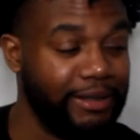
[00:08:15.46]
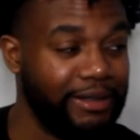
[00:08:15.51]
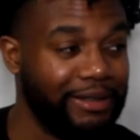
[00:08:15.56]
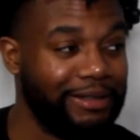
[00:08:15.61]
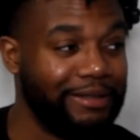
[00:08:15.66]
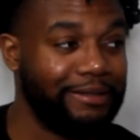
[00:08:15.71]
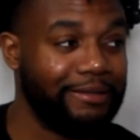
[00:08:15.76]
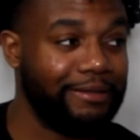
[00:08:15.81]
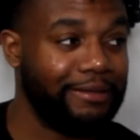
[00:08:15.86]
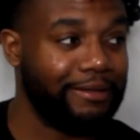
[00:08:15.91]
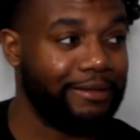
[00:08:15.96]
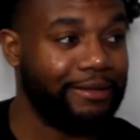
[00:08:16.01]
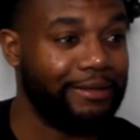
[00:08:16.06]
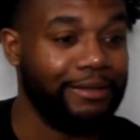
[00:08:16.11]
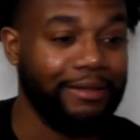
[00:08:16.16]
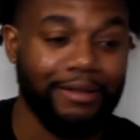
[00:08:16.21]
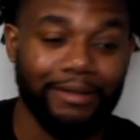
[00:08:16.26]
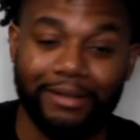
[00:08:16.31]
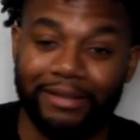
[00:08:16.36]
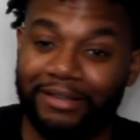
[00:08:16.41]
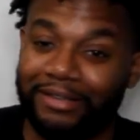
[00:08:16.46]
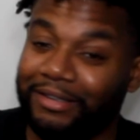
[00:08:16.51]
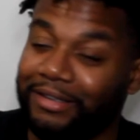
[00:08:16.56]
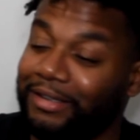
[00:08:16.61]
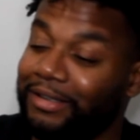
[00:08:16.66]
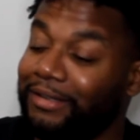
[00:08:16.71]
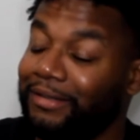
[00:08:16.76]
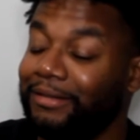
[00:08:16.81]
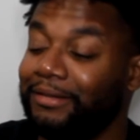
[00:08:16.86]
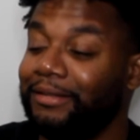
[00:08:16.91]
He said,
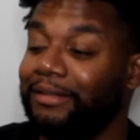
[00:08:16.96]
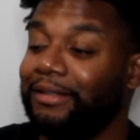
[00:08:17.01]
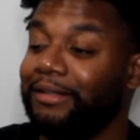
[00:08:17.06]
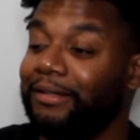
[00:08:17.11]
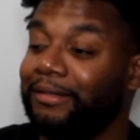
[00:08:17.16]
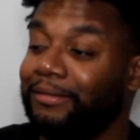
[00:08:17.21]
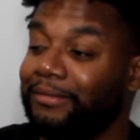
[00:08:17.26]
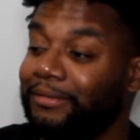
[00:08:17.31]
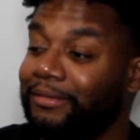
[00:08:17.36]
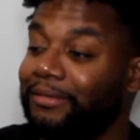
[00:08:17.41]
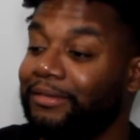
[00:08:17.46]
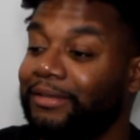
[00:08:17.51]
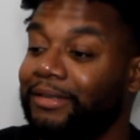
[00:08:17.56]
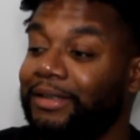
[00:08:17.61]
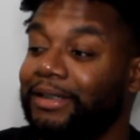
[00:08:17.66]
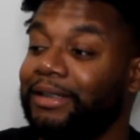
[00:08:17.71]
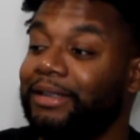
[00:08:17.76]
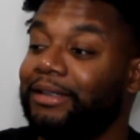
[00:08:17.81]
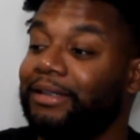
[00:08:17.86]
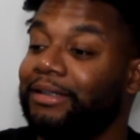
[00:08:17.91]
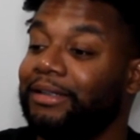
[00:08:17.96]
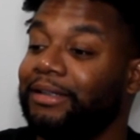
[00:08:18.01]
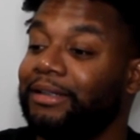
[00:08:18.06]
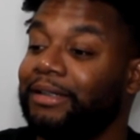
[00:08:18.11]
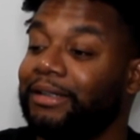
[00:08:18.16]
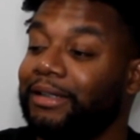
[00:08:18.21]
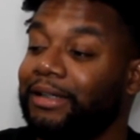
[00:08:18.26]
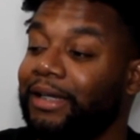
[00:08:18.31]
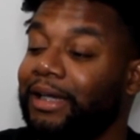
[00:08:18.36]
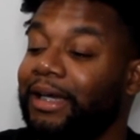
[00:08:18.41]
he gonna,
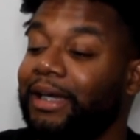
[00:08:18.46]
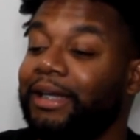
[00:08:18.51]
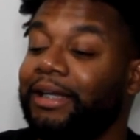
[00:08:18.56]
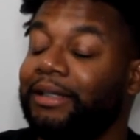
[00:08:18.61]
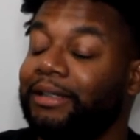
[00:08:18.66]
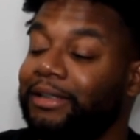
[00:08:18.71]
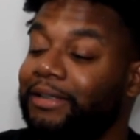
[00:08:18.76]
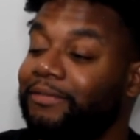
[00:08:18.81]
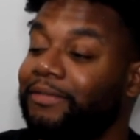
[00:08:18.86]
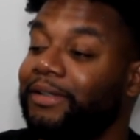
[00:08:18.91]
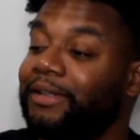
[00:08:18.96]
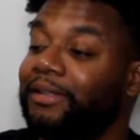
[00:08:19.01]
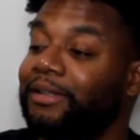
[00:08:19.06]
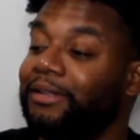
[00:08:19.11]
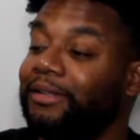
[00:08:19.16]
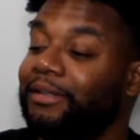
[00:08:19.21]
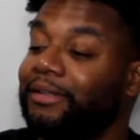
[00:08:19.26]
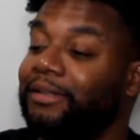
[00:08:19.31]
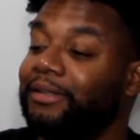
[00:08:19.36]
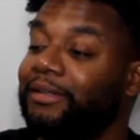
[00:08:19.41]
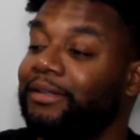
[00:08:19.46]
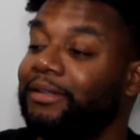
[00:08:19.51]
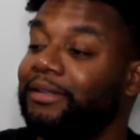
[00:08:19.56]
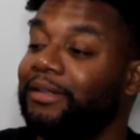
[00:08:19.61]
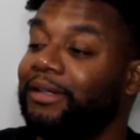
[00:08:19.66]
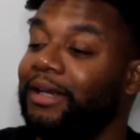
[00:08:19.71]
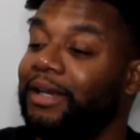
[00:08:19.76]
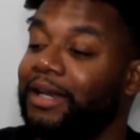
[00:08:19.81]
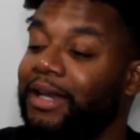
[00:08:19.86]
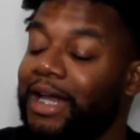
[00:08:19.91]
I ain't leaving
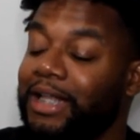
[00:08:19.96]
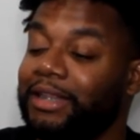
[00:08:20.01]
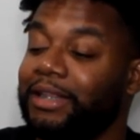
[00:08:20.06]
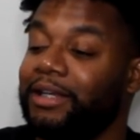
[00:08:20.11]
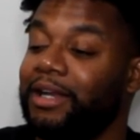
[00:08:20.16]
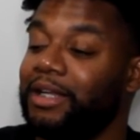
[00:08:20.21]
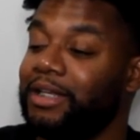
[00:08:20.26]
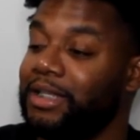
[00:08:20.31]
nothing